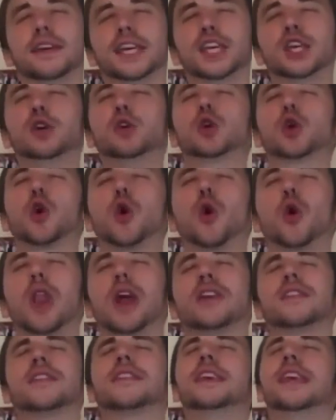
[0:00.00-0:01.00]
You'd call
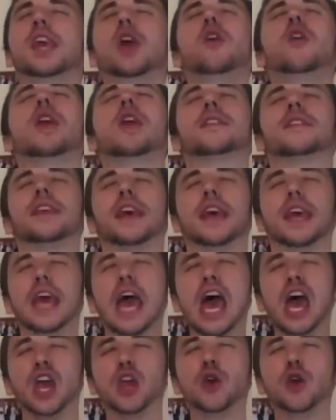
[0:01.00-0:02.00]
us to unity.
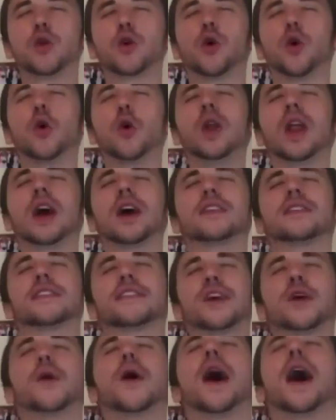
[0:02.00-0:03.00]
You'd call us
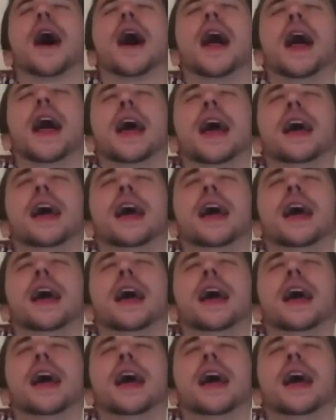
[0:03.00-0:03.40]
to